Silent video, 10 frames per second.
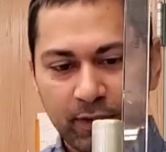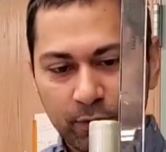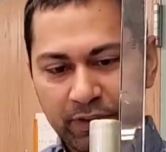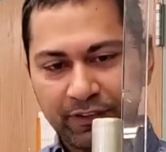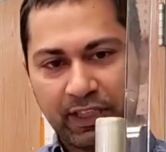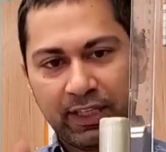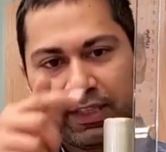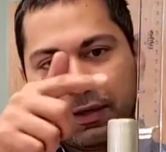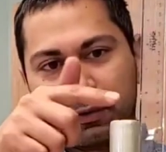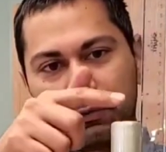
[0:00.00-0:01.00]
We've got
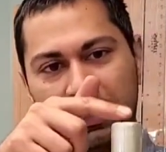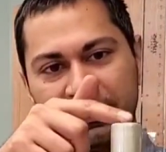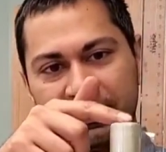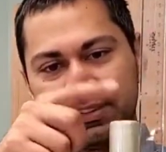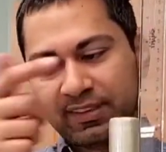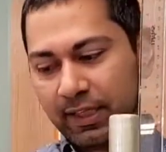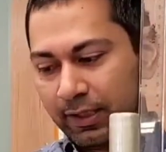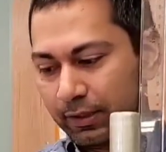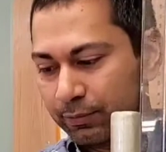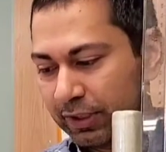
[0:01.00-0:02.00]
our resonance
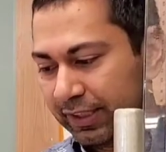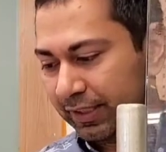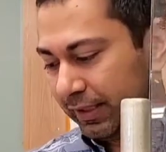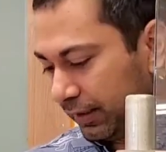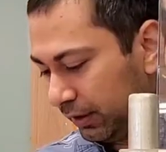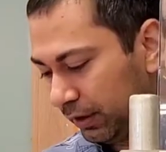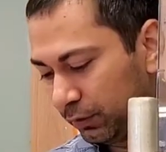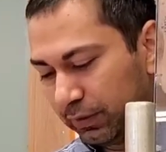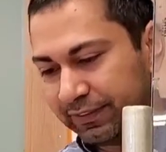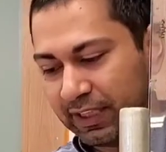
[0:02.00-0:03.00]
column right here.
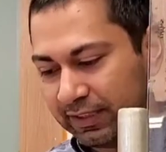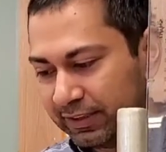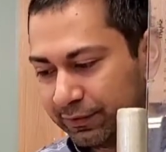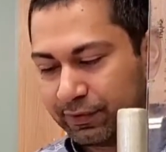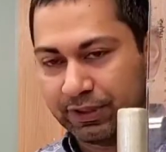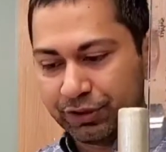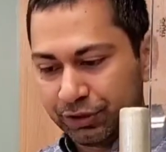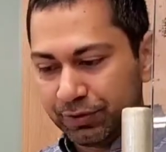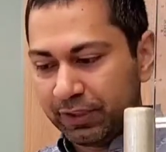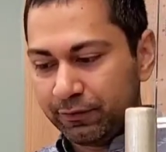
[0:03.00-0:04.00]
We've got different
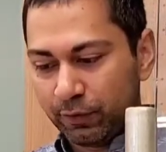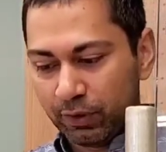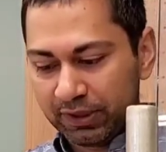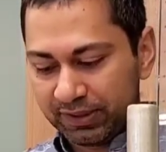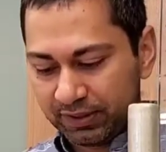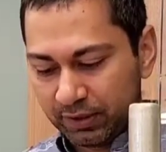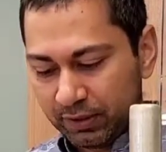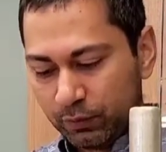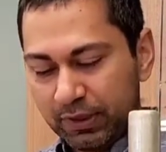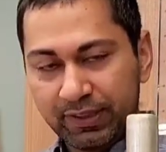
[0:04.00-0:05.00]
tuning forks
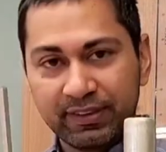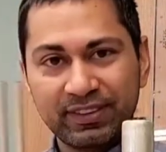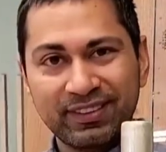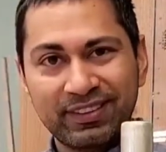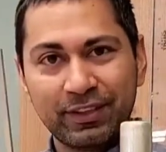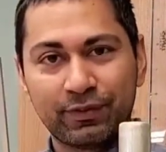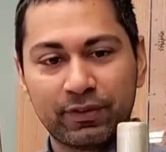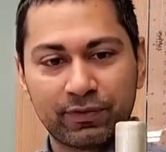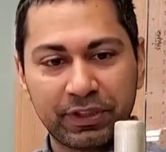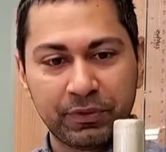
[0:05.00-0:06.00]
with different
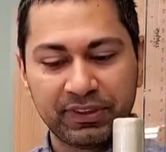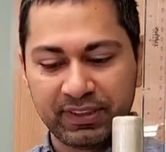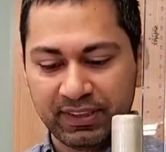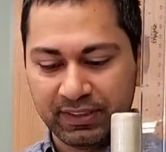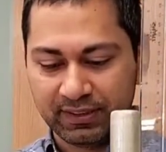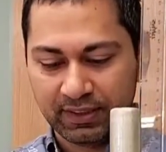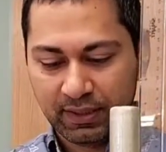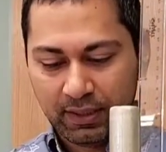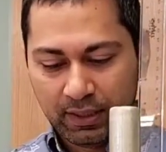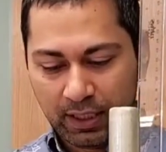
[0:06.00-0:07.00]
frequencies.
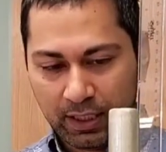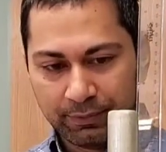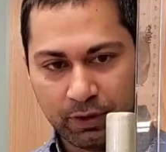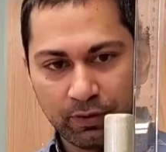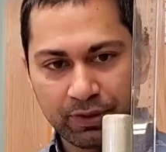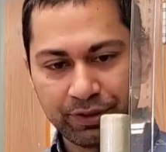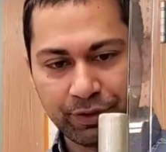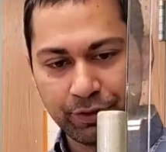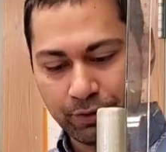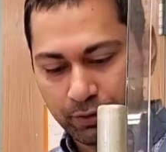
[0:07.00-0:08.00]
I'm going
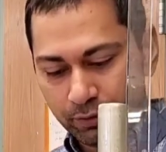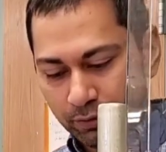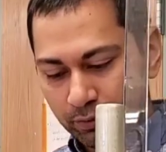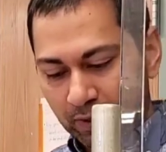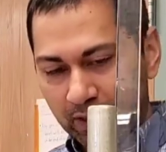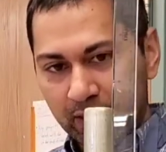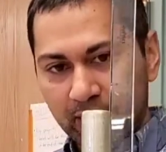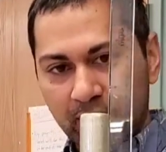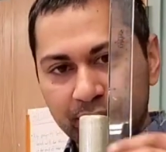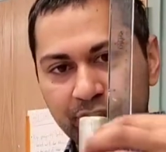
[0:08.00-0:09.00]
to
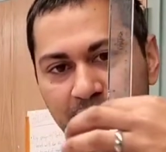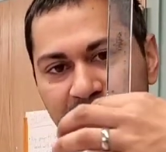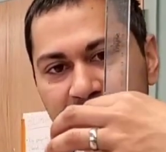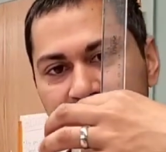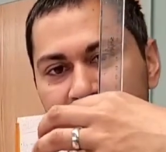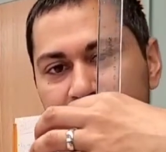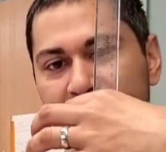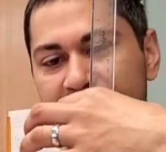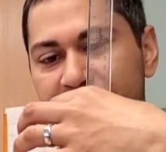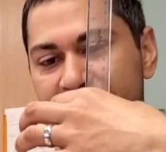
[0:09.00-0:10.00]
adjust this
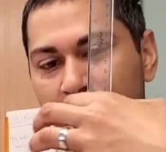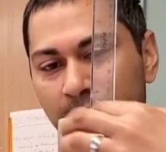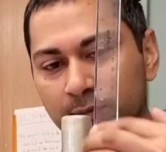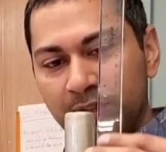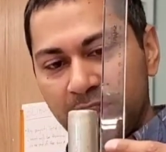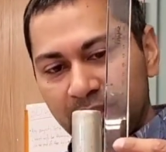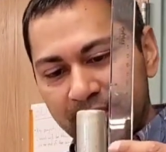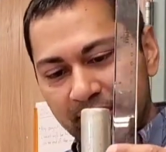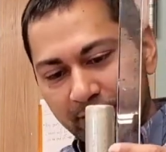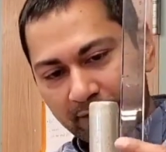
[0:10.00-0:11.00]
resonance column.
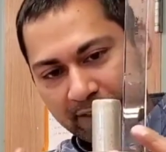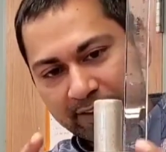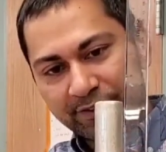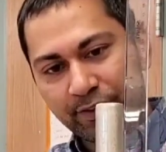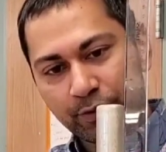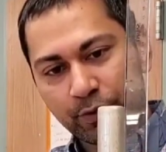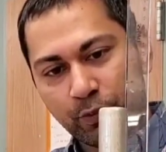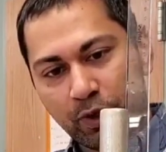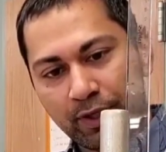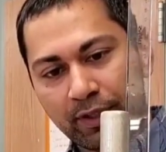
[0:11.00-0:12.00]
The other end is filled with
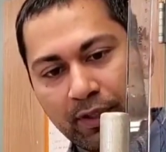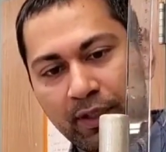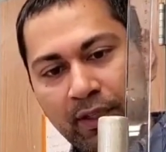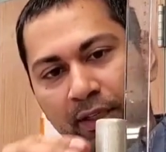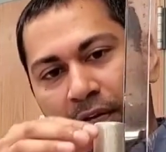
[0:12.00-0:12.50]
water.